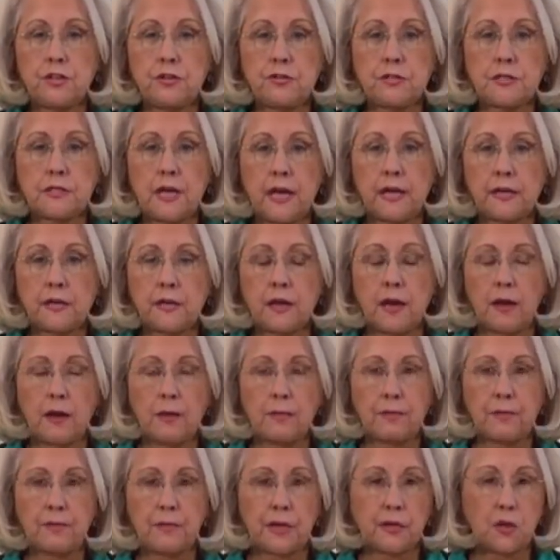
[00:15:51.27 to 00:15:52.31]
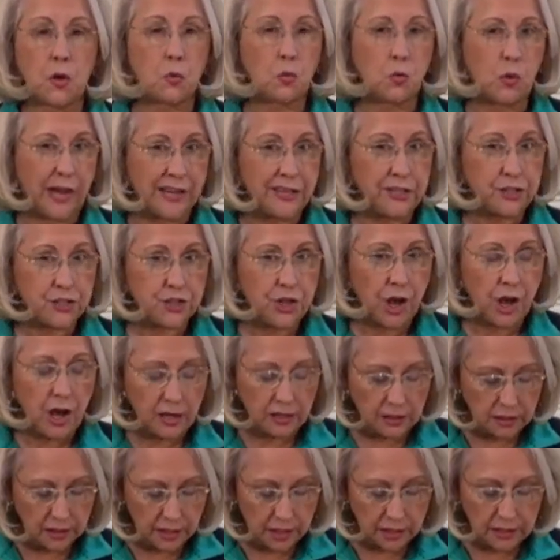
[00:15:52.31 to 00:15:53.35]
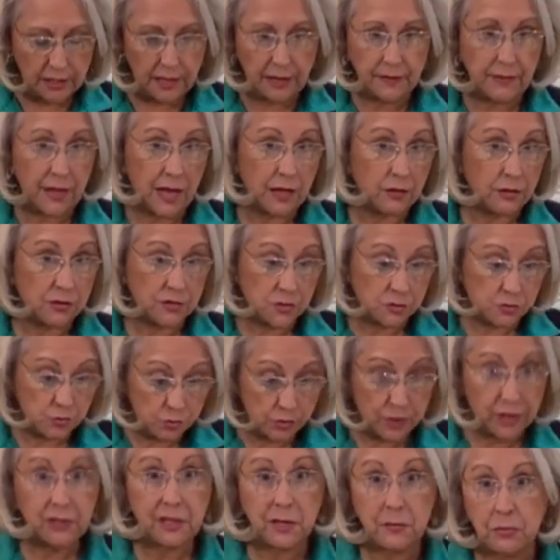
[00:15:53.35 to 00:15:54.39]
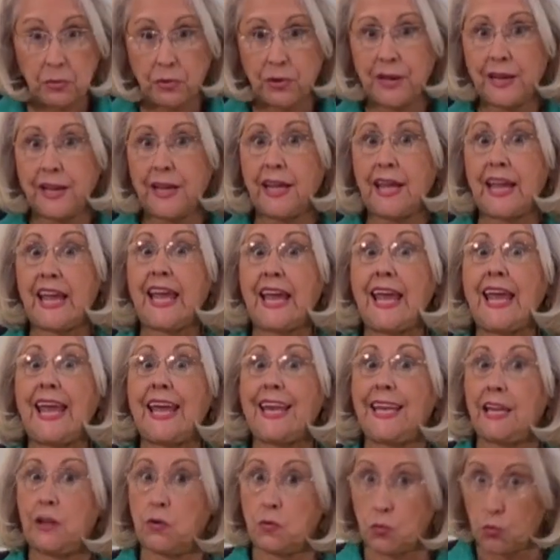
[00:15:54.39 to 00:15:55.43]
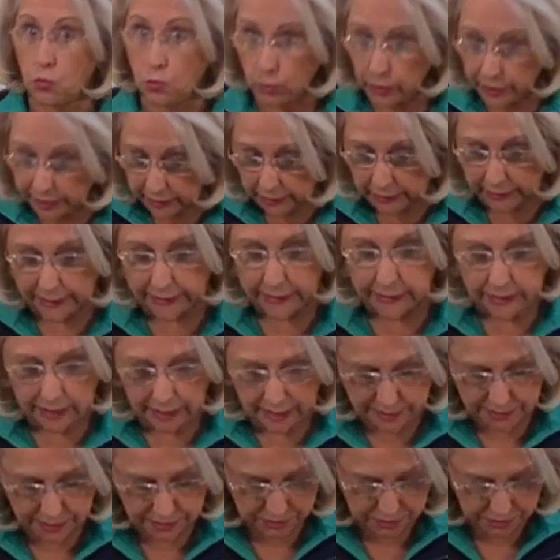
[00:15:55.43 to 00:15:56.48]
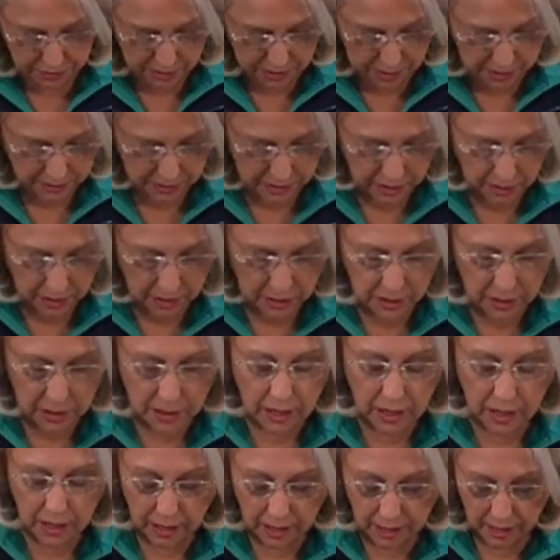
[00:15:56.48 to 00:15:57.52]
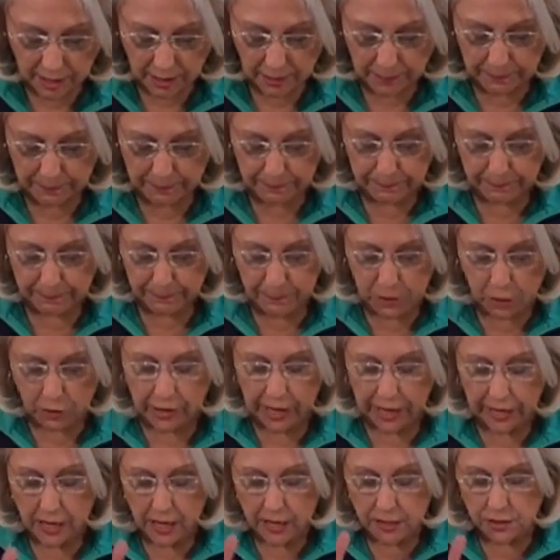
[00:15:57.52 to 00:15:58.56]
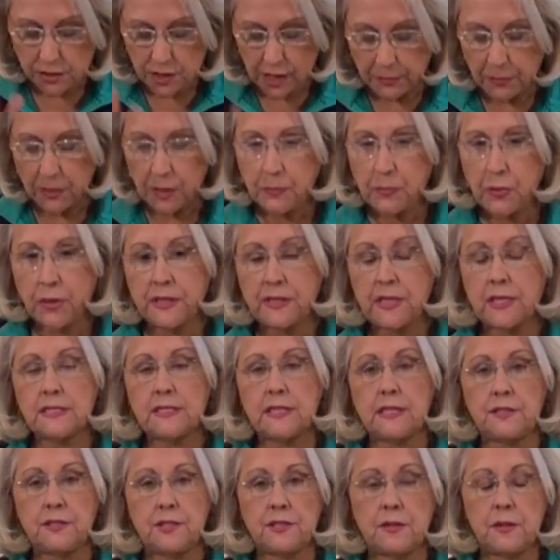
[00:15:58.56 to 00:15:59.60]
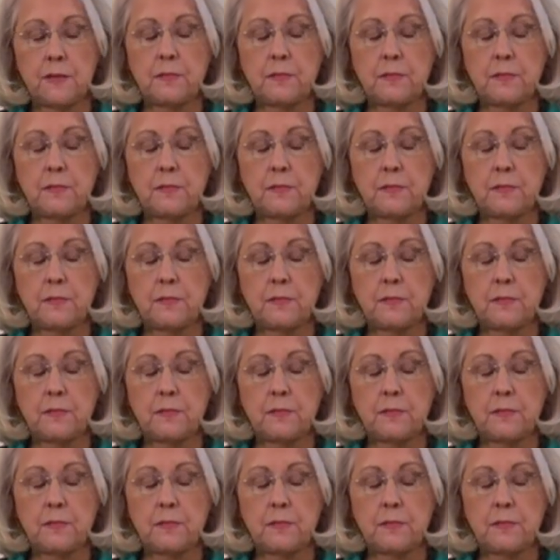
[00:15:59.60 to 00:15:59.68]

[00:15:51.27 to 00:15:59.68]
like a white chocolate, and that looks really pretty and it really tastes good. Okay, so I'm going to put this into the